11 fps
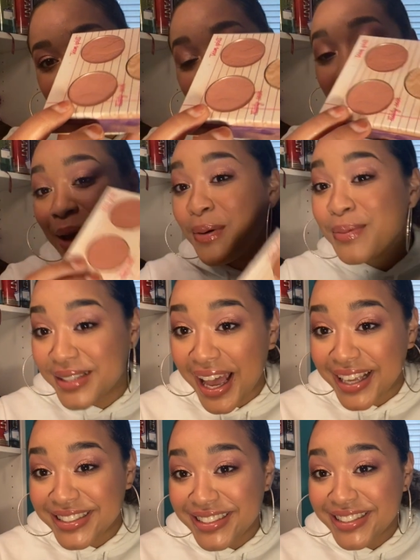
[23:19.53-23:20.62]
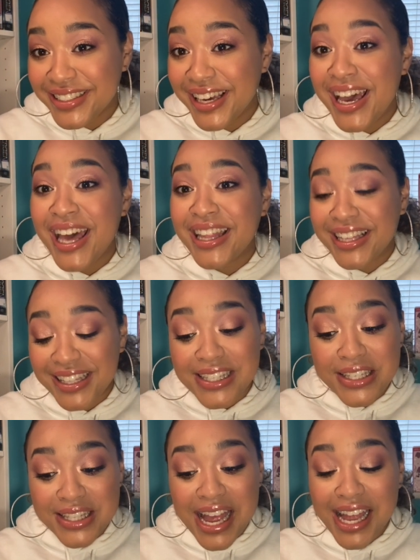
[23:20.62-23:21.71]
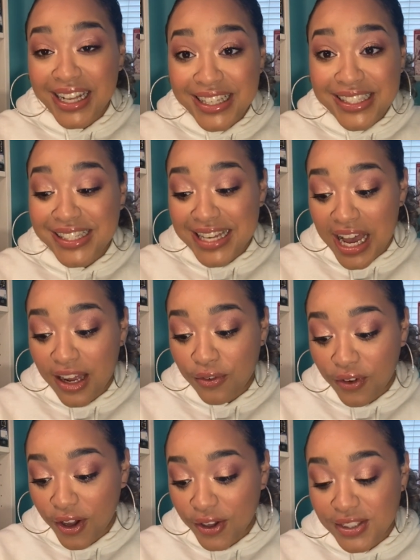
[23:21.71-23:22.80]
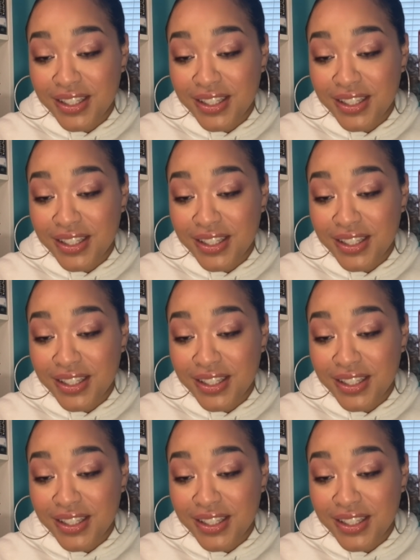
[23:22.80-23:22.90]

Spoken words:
I'm obsessed. Like this is not false.